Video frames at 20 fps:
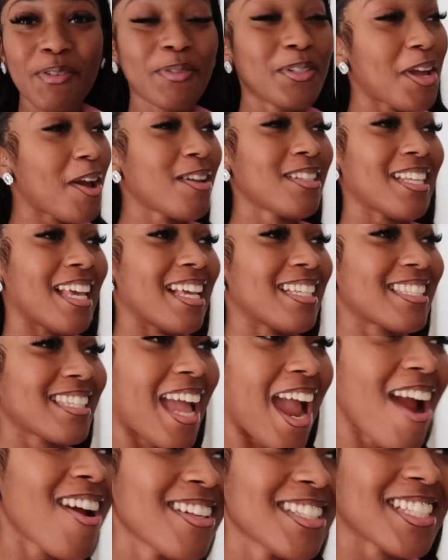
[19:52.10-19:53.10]
you will notice,
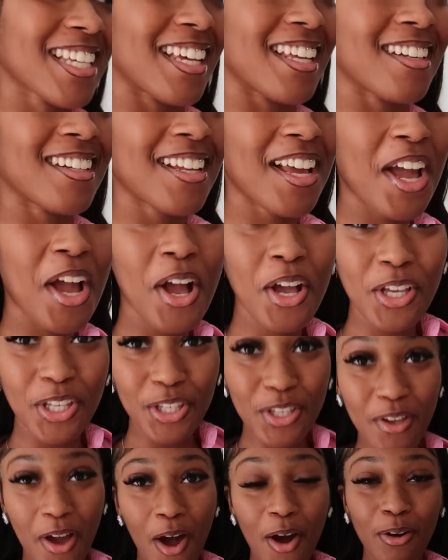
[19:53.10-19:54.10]
Carrington,
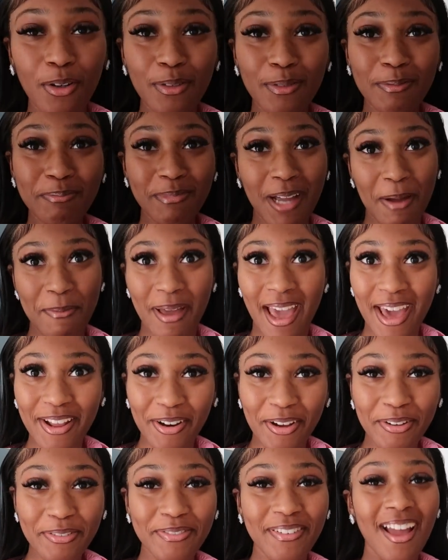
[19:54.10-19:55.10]
you, oh, I'm cutting my head
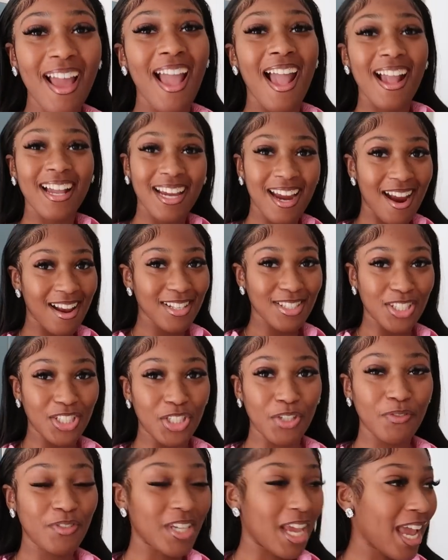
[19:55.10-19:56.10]
off. Carrington,
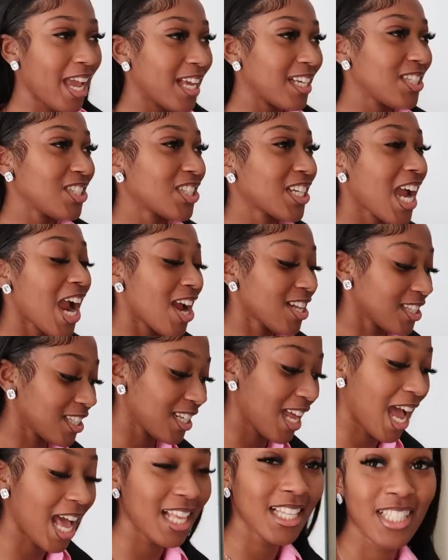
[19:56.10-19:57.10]
you've changed. Carrington
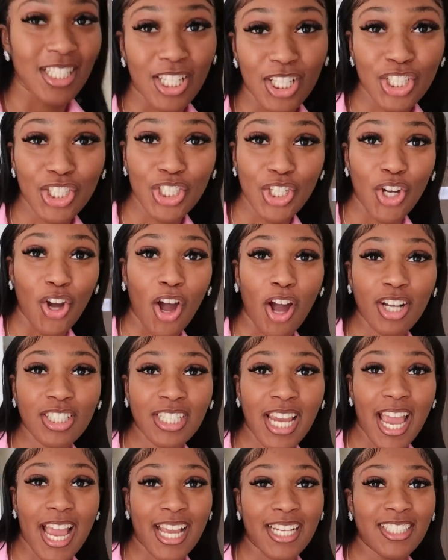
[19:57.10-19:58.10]
has sure
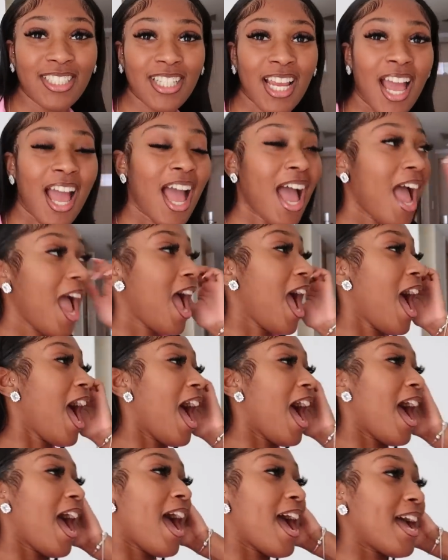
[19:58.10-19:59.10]
changed.
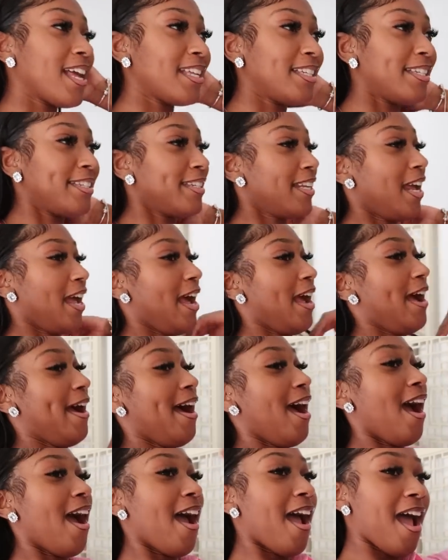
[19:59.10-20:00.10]
And
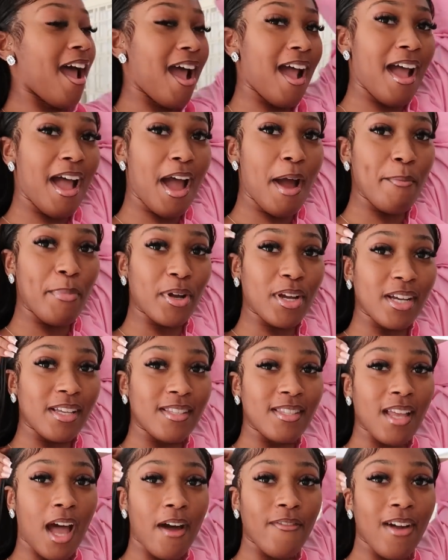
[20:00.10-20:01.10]

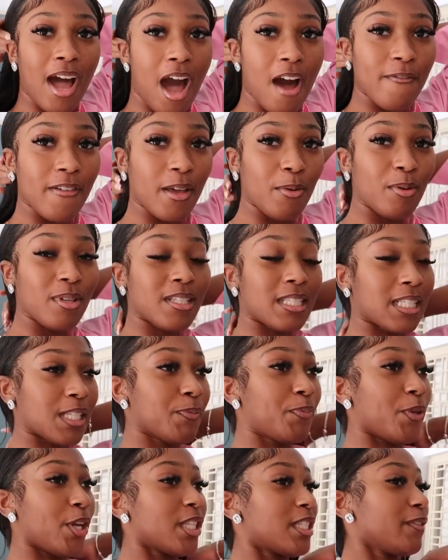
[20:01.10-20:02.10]
because the other outfit was
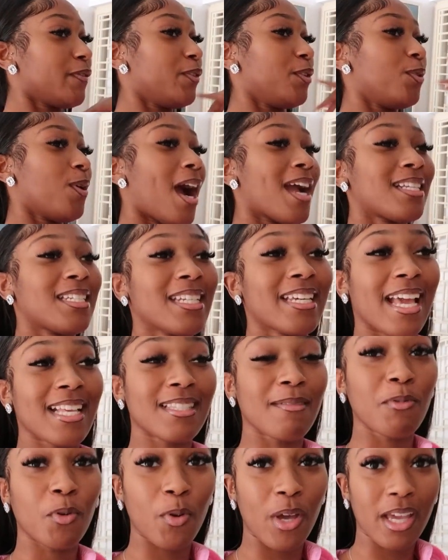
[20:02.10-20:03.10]
beautiful, I did get
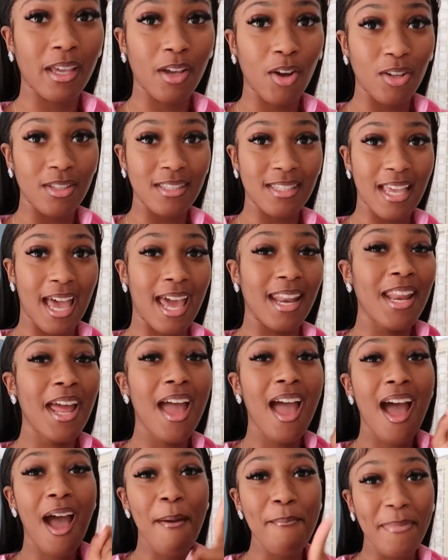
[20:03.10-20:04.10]
some quick content.
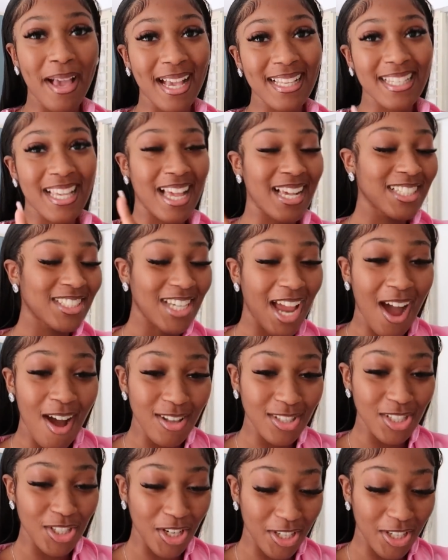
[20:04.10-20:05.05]
Amazing, shout out to